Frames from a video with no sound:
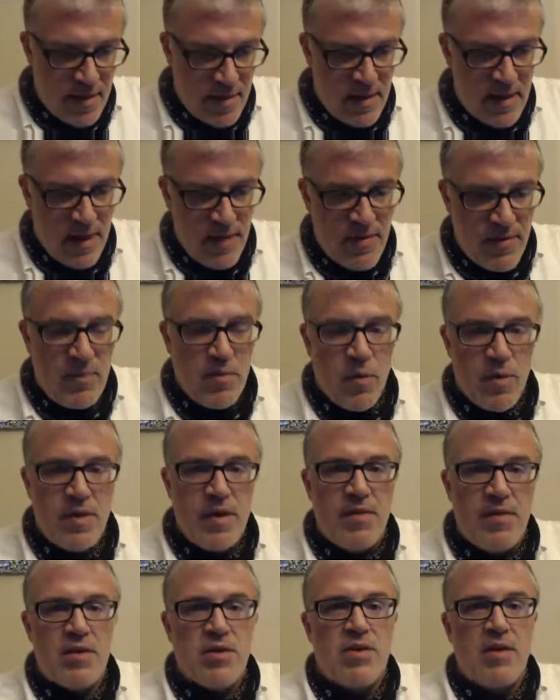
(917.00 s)
Even
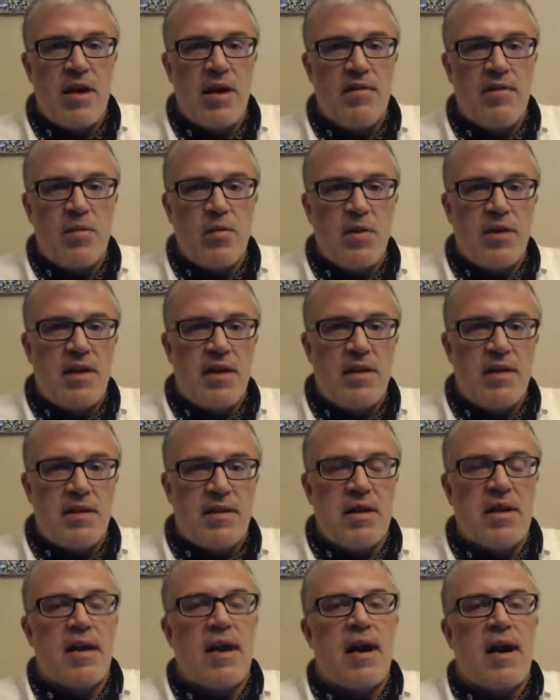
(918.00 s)
within the
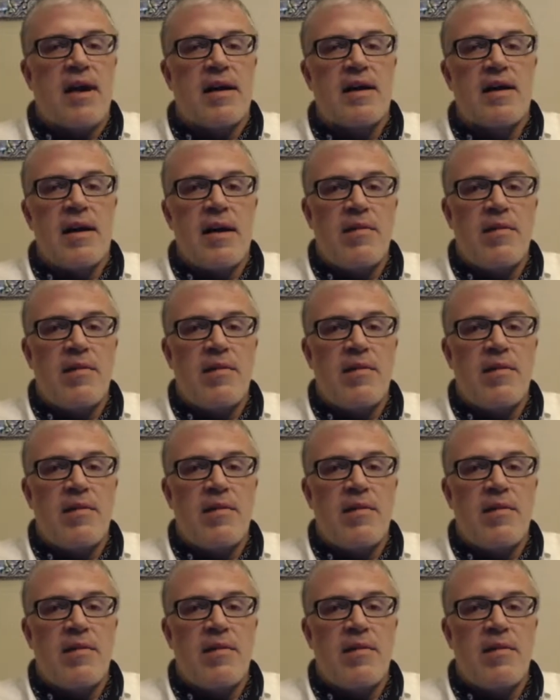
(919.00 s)
Tanakh,